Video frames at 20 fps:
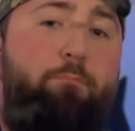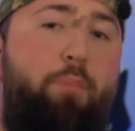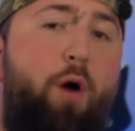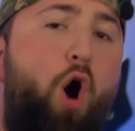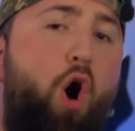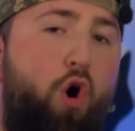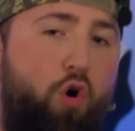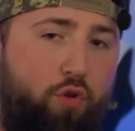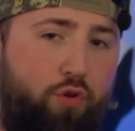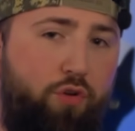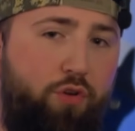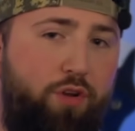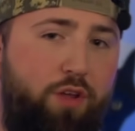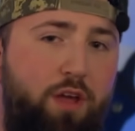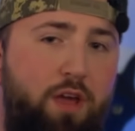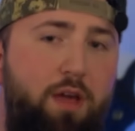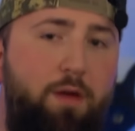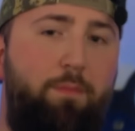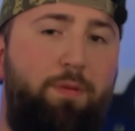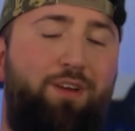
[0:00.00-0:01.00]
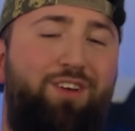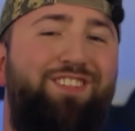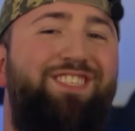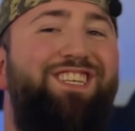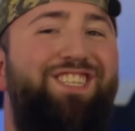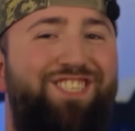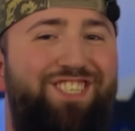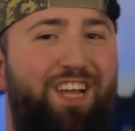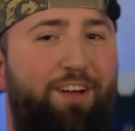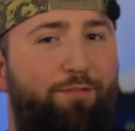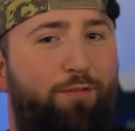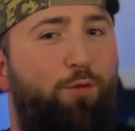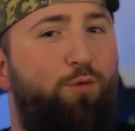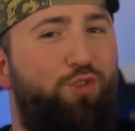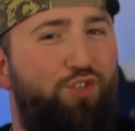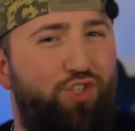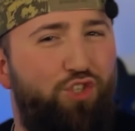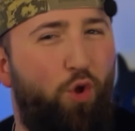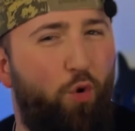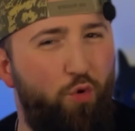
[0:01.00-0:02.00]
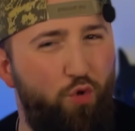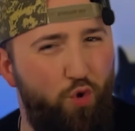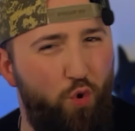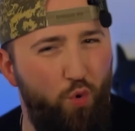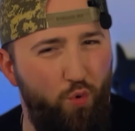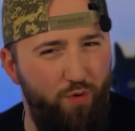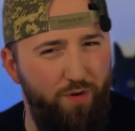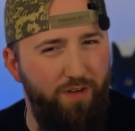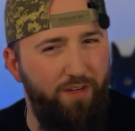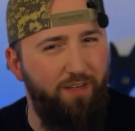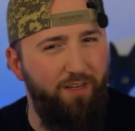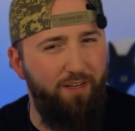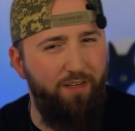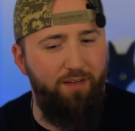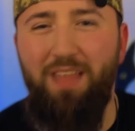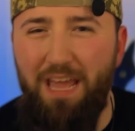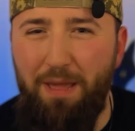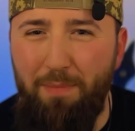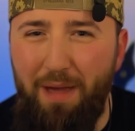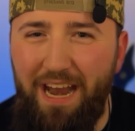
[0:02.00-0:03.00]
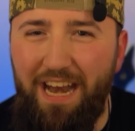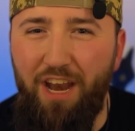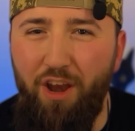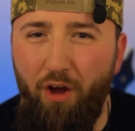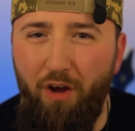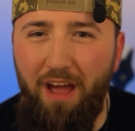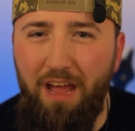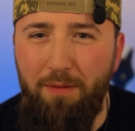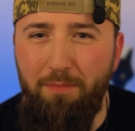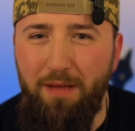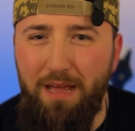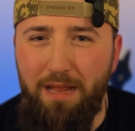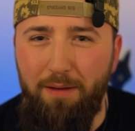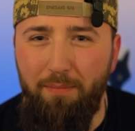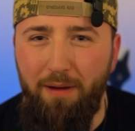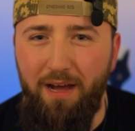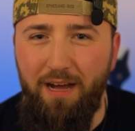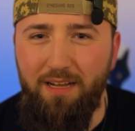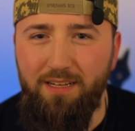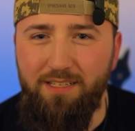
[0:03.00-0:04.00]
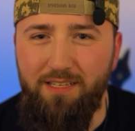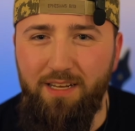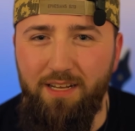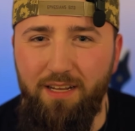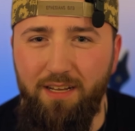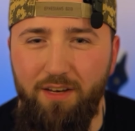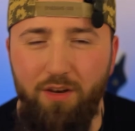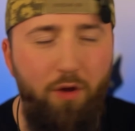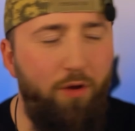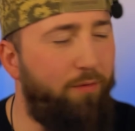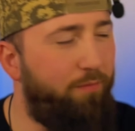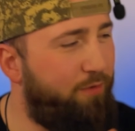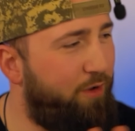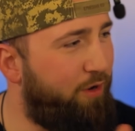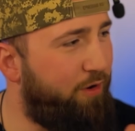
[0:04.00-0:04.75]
pond because his stuff looks so good. He made an Iron Man mask. No.